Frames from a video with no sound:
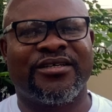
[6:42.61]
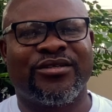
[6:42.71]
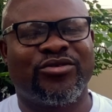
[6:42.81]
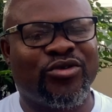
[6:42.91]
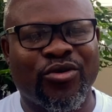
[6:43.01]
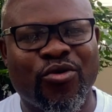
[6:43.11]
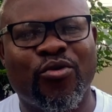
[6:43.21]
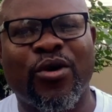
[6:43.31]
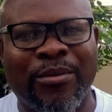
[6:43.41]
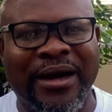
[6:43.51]
Do not
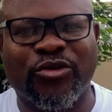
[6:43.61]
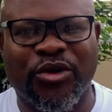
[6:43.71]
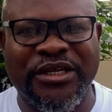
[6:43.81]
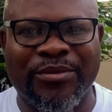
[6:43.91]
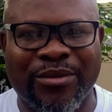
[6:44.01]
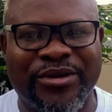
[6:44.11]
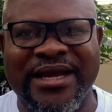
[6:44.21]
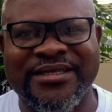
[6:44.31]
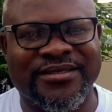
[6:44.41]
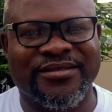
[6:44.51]
go about talking about
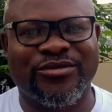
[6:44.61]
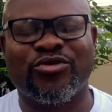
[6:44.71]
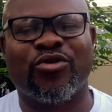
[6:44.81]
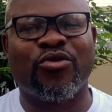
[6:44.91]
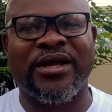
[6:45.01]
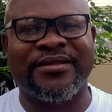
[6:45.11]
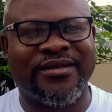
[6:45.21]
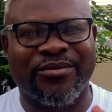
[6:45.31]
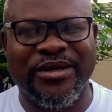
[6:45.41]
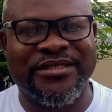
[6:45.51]
pricing. Do not go and tell
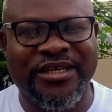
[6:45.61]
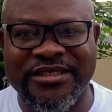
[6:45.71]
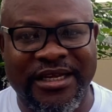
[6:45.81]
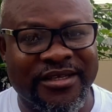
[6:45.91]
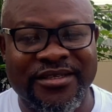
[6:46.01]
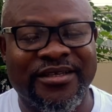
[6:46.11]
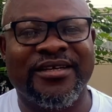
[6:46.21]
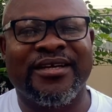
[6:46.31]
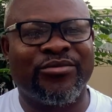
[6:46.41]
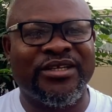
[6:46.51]
the person, hey Charlie,
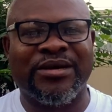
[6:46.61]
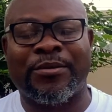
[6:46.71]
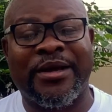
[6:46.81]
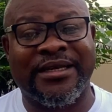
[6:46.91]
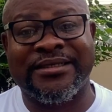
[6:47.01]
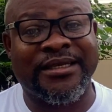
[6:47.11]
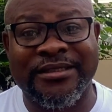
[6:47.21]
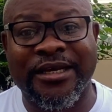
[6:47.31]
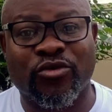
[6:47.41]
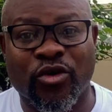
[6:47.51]
me dear, my biodigester, this is
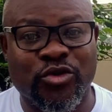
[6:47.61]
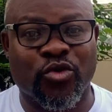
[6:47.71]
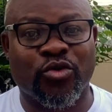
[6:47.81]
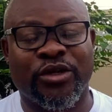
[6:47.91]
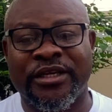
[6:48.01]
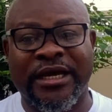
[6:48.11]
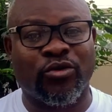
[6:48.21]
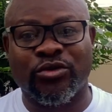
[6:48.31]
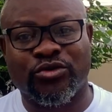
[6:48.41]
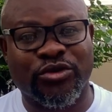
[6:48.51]
how it costs. Either you
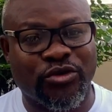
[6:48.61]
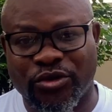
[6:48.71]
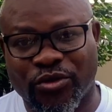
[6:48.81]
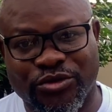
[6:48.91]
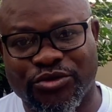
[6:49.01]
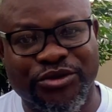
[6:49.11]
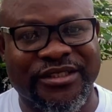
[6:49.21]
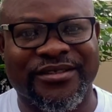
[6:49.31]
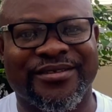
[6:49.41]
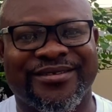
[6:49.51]
want to do it or you don't want to do
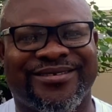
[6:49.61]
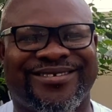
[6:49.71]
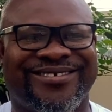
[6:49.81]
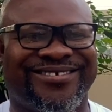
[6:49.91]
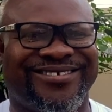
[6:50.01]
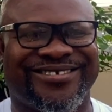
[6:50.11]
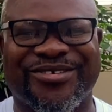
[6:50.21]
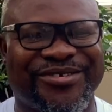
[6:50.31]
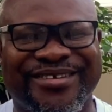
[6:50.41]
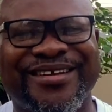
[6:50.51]
it.
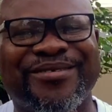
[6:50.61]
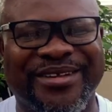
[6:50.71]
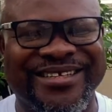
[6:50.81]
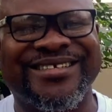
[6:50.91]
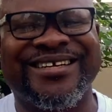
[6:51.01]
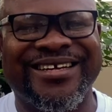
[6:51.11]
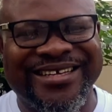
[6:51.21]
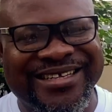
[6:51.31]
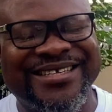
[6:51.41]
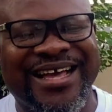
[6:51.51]
No, please.
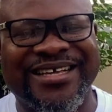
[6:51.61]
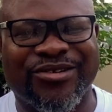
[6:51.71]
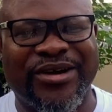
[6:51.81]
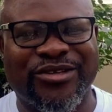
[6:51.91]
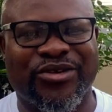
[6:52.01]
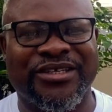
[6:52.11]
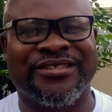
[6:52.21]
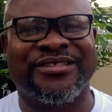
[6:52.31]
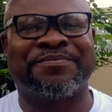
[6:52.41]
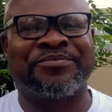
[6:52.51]
Just ask the right
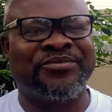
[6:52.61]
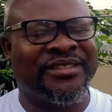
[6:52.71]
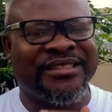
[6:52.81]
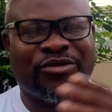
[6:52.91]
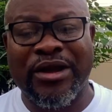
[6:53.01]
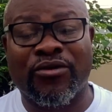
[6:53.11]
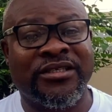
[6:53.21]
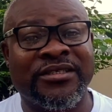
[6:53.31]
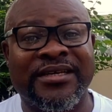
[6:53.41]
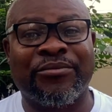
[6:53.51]
questions. The right
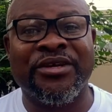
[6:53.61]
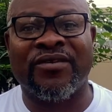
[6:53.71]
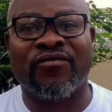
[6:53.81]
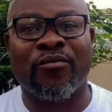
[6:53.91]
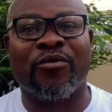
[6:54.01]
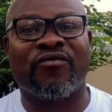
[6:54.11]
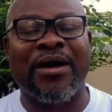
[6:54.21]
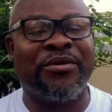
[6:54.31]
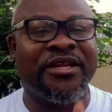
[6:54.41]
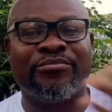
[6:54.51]
questions can be in the form of how
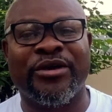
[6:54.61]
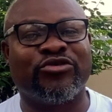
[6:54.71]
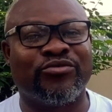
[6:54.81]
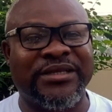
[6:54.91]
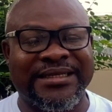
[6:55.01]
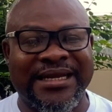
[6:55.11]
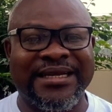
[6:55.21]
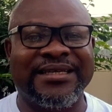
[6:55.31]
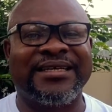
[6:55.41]
many bedrooms are there,